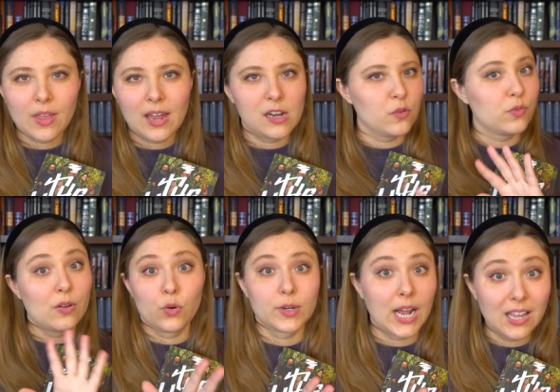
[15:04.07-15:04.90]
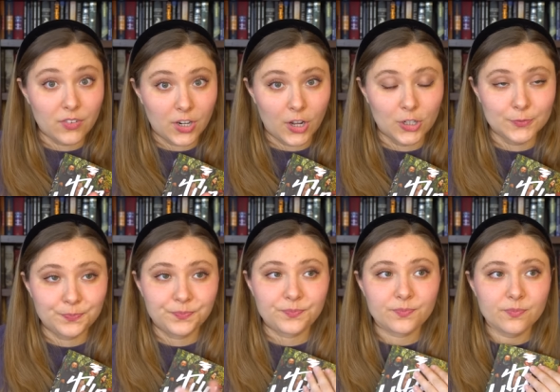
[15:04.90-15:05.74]
that and you've never read Ivanhoe.
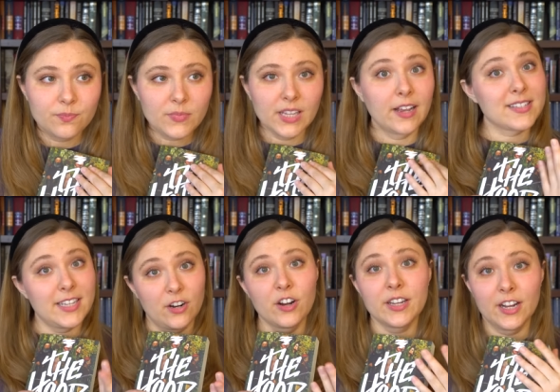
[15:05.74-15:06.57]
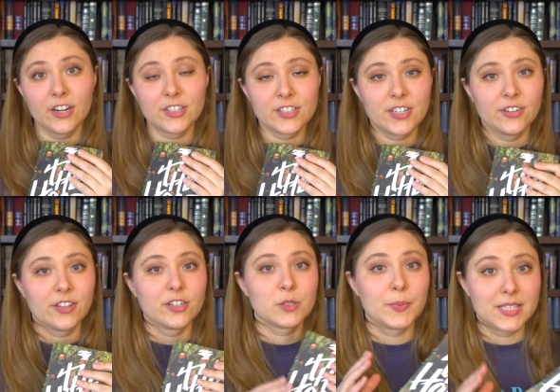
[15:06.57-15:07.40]
Because there are characters here that
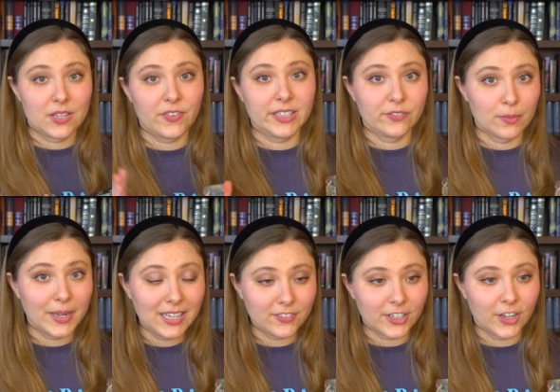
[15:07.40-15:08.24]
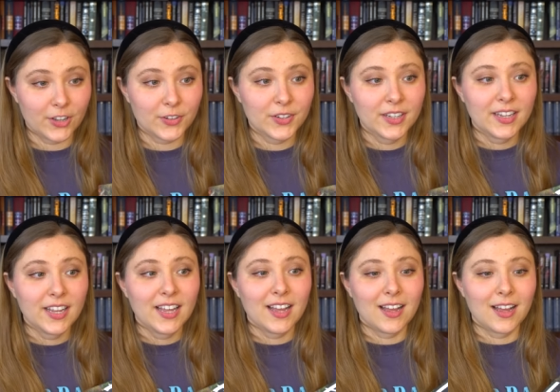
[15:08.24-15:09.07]
are specifically from Ivanhoe.
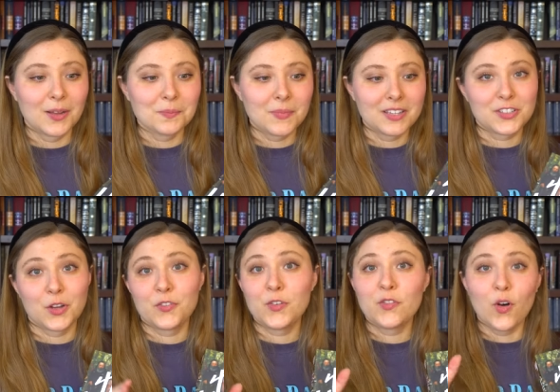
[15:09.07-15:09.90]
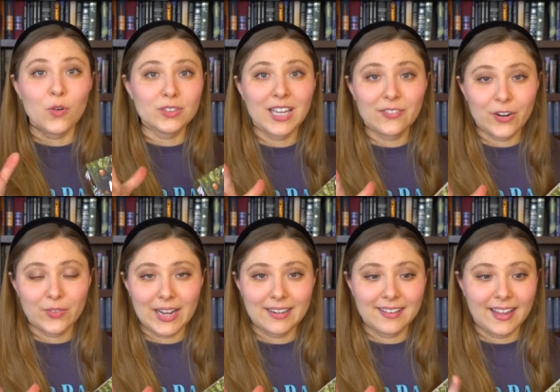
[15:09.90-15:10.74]
So if you've only ever
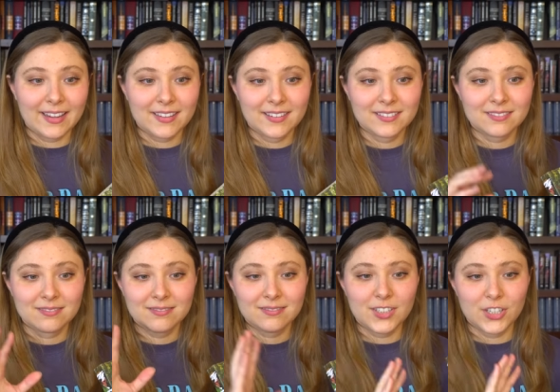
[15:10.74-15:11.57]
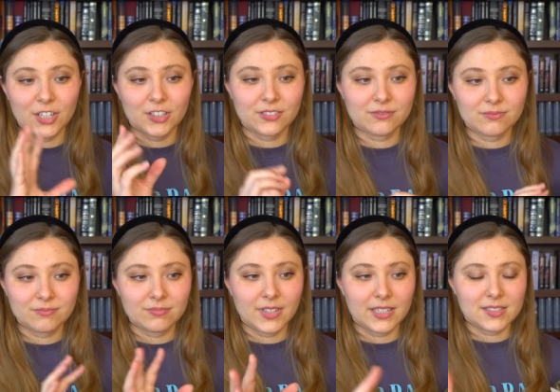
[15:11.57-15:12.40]
read, like, you know,
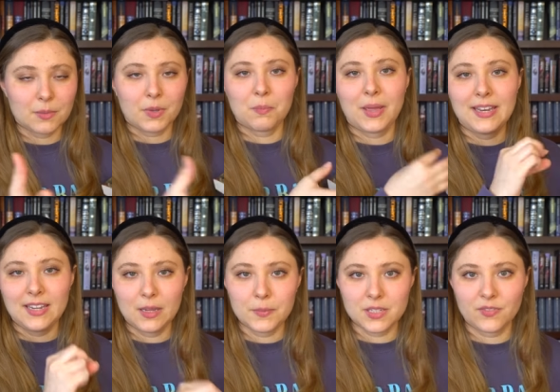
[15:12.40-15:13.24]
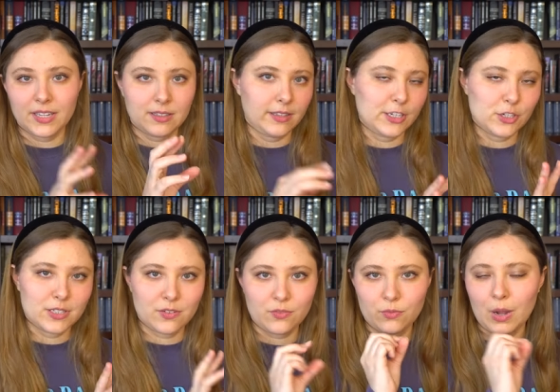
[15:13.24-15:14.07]
like some compendiums of like the legends
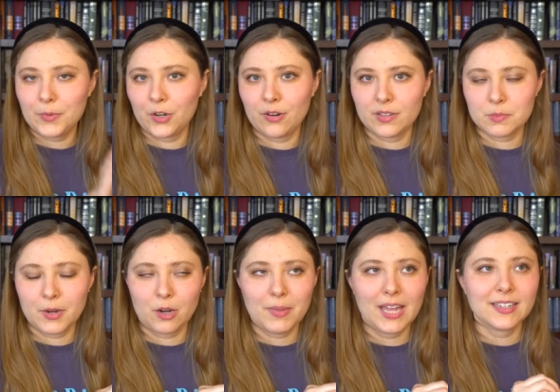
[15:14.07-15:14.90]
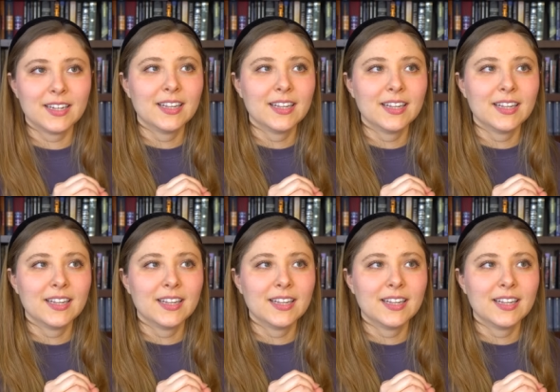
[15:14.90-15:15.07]
of Robin Hood and his merry men,